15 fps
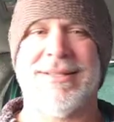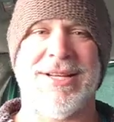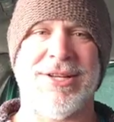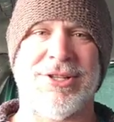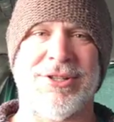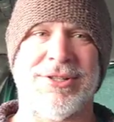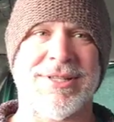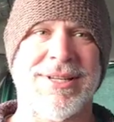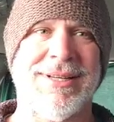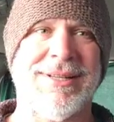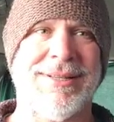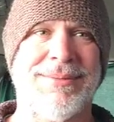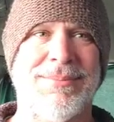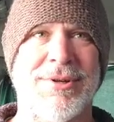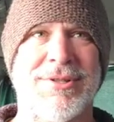teachers
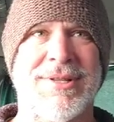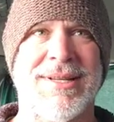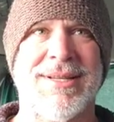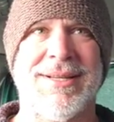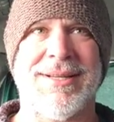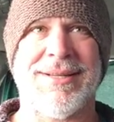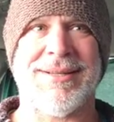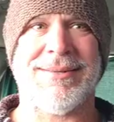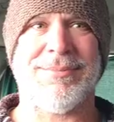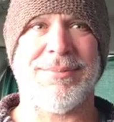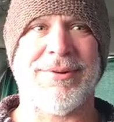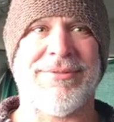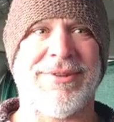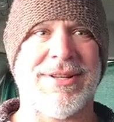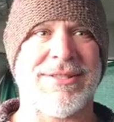mostly
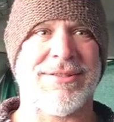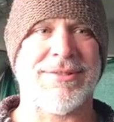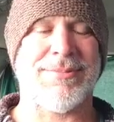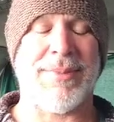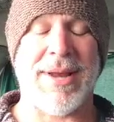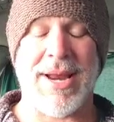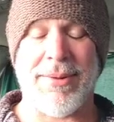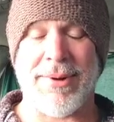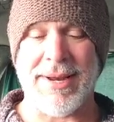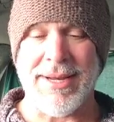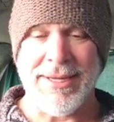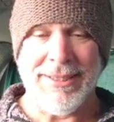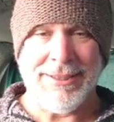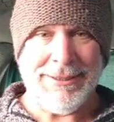professors. But anyway,